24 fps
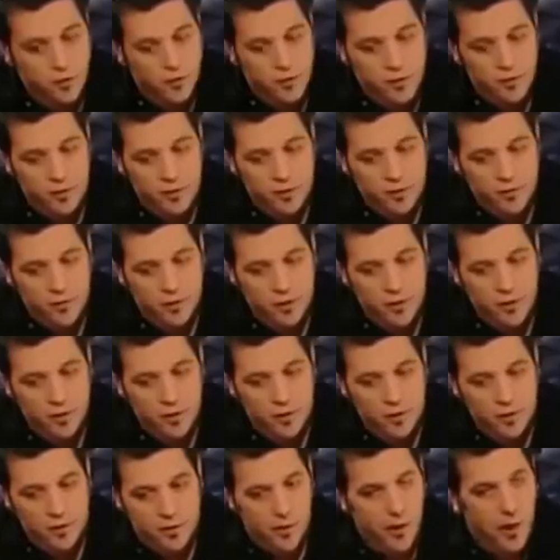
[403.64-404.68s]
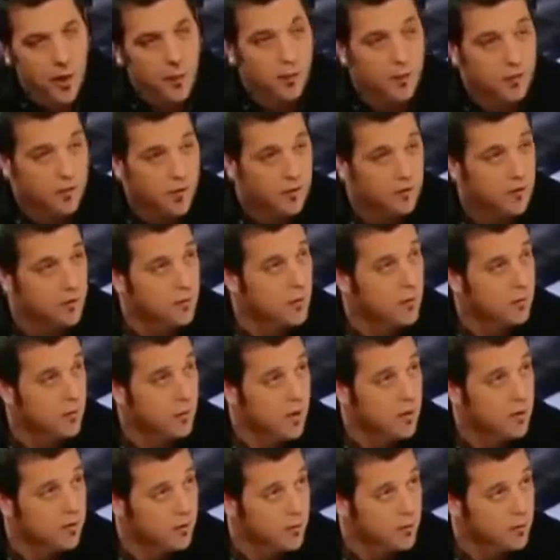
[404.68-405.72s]
doing what you do is that the Bible is actually
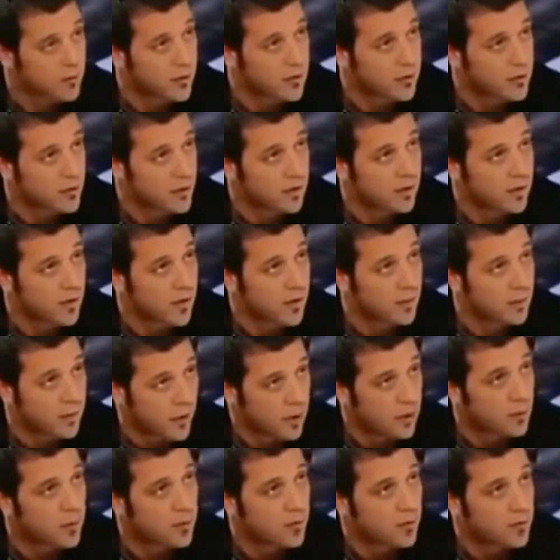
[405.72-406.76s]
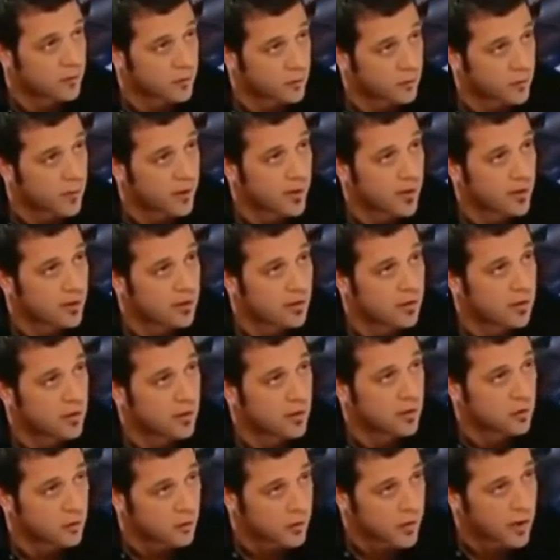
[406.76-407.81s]
written rather simply in that parables explain
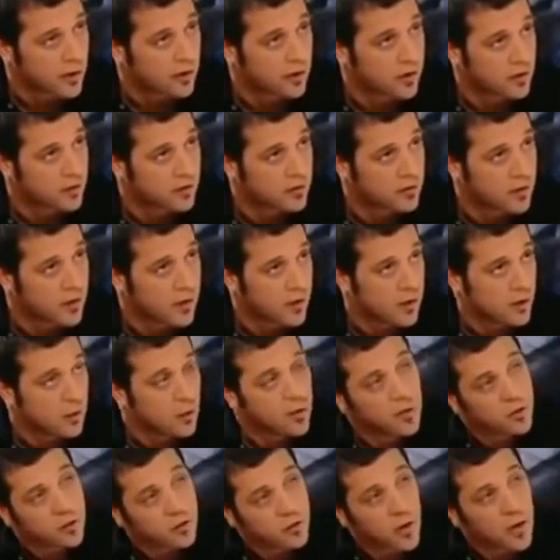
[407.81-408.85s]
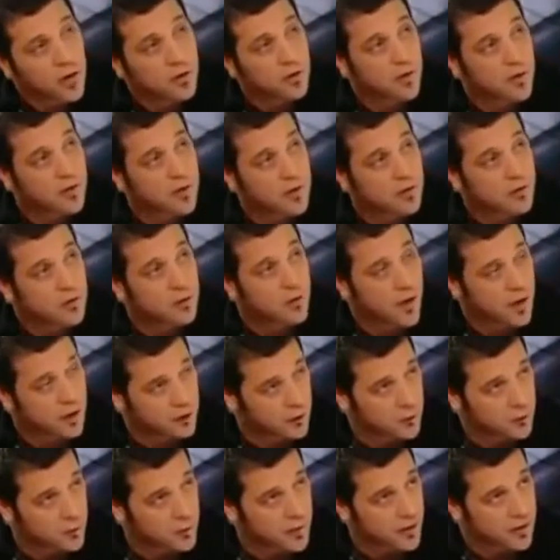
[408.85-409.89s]
realities. When you're trying to, to
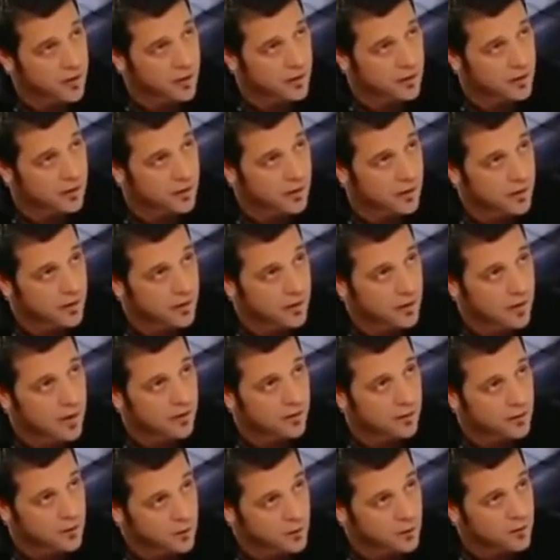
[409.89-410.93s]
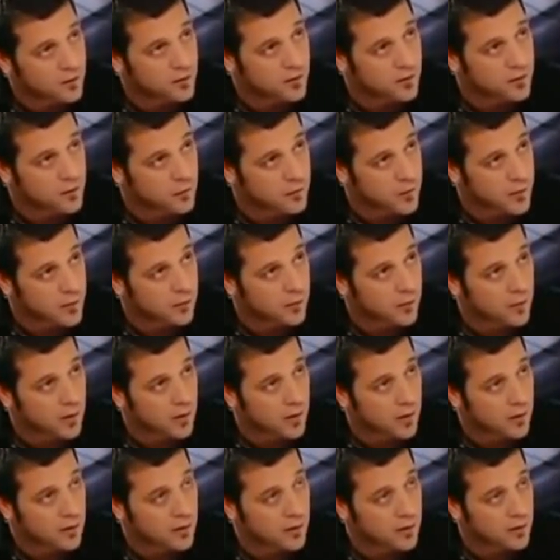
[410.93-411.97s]
explain evolution to people,
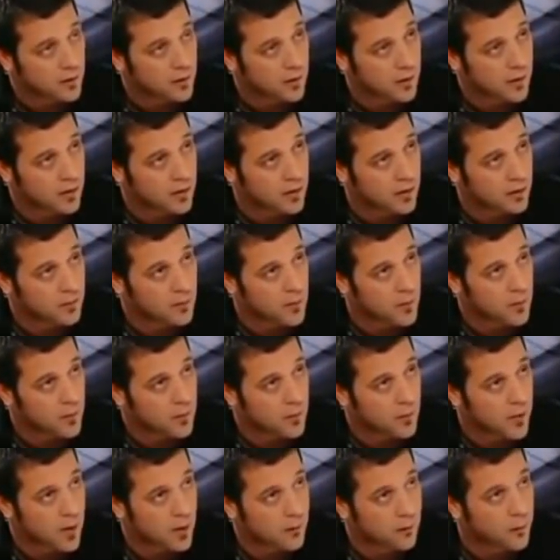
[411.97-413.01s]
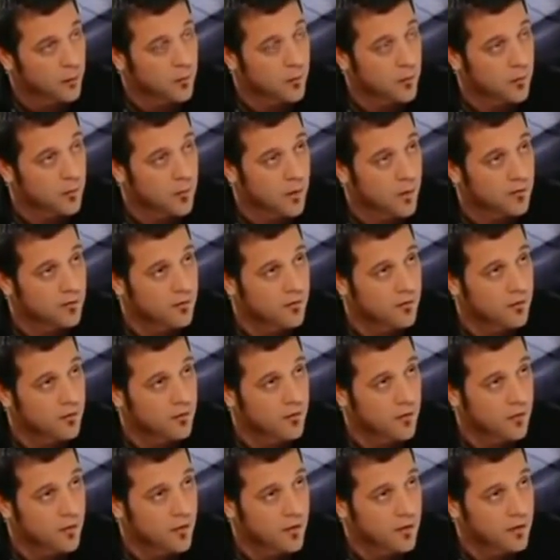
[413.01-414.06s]
you know, and, and maybe perhaps open their minds to
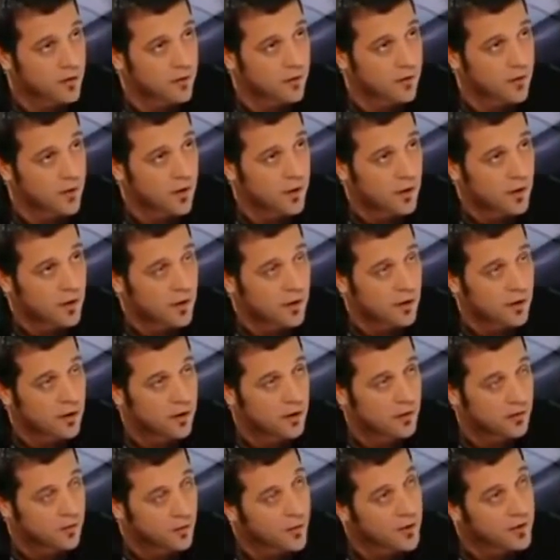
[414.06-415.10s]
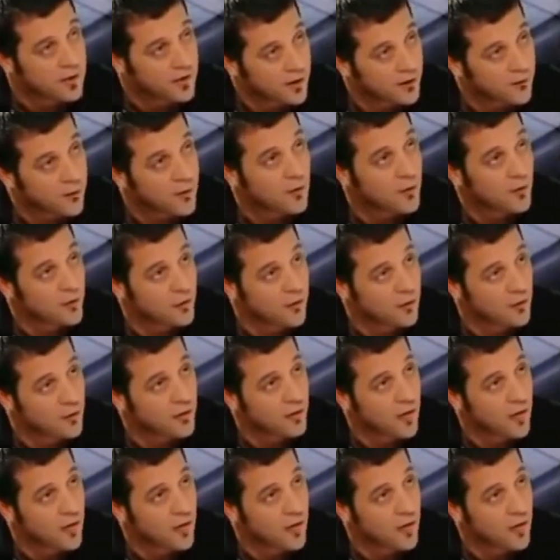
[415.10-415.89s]
certain things, it's very difficult to